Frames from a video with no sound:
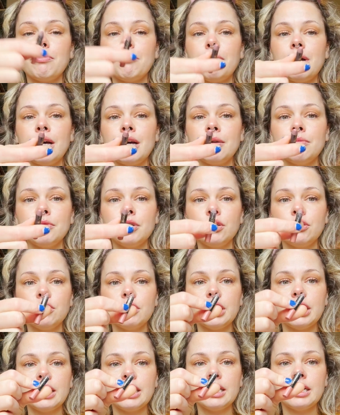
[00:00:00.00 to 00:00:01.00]
Pat
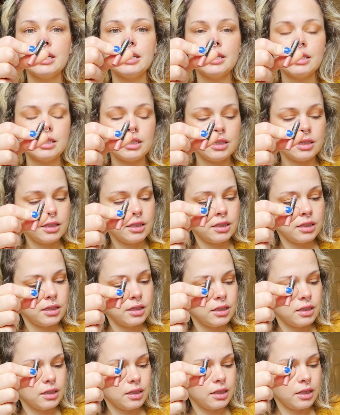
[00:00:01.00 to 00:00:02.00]
McGrath
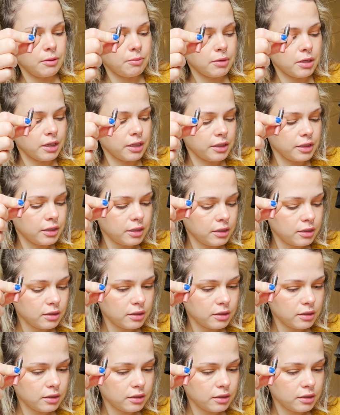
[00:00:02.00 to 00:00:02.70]
lip liner.